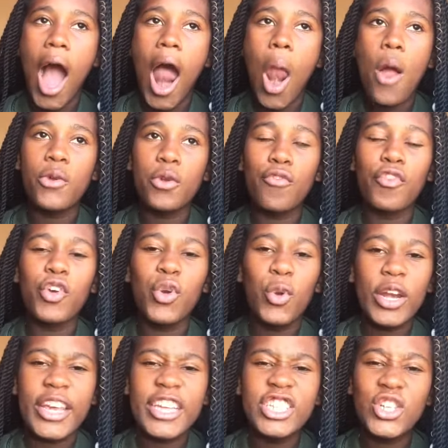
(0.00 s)
a lot of
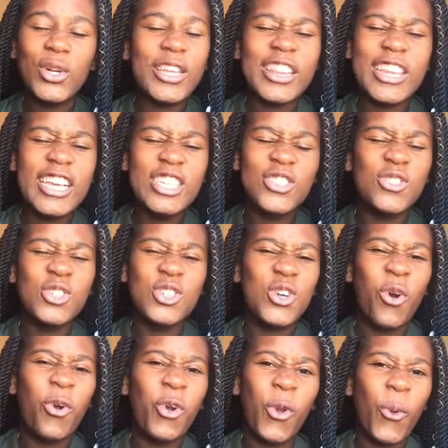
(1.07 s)
knowledge on things you
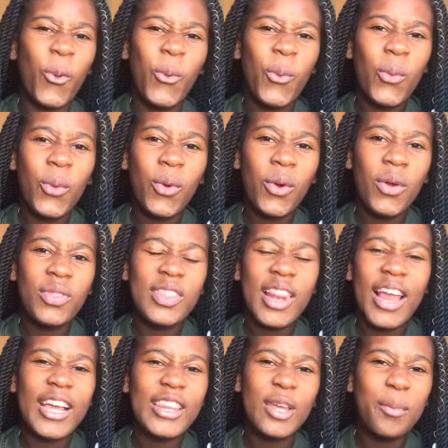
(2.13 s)
don't know.
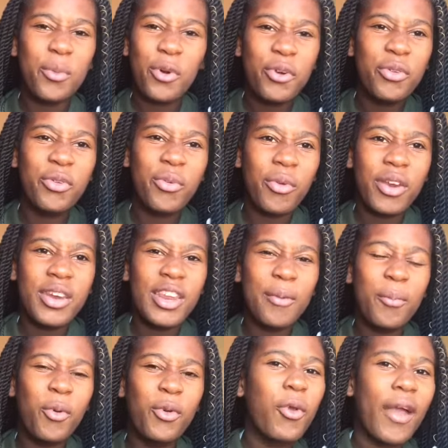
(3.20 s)
Like, the more you read, the
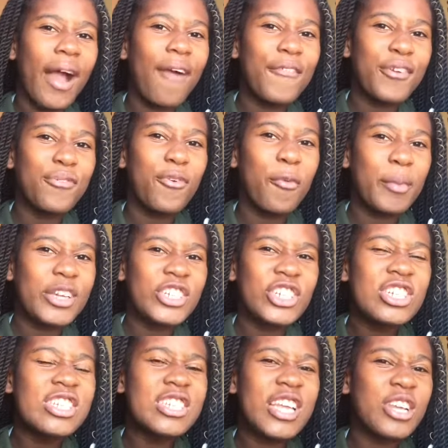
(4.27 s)
more you have
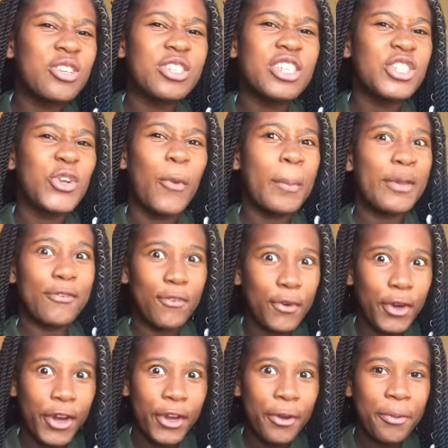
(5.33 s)
information that you didn't know
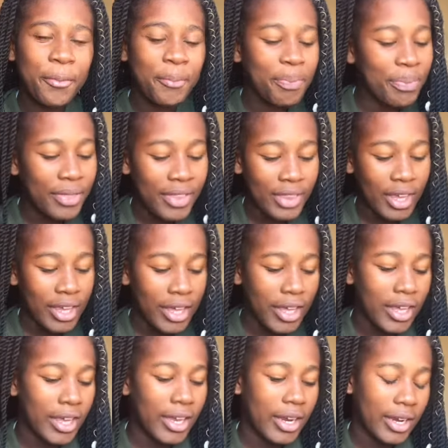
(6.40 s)
before.
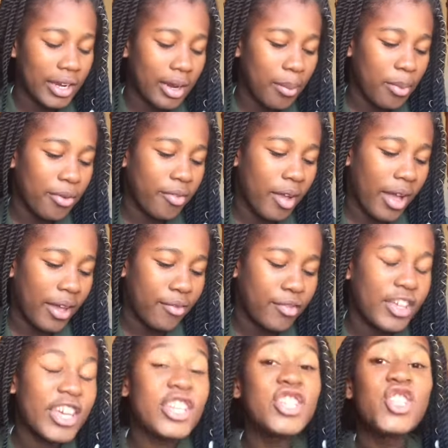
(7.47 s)
Number five,
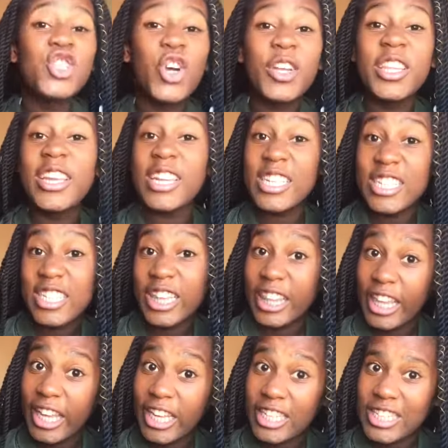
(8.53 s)
enjoy the little
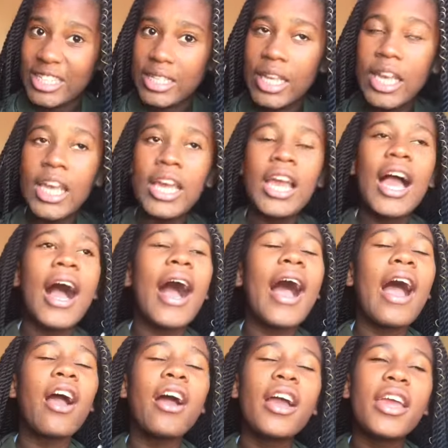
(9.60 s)
things.
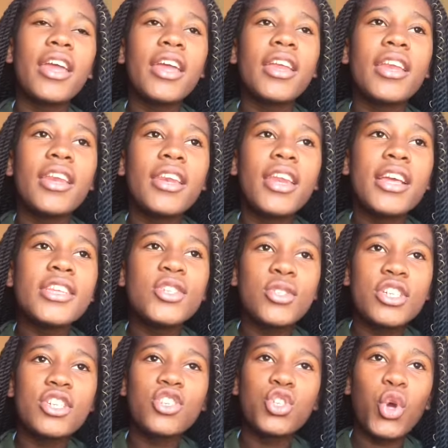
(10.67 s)
I need
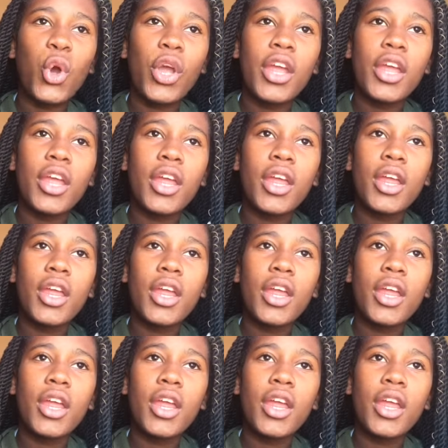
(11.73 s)
to enjoy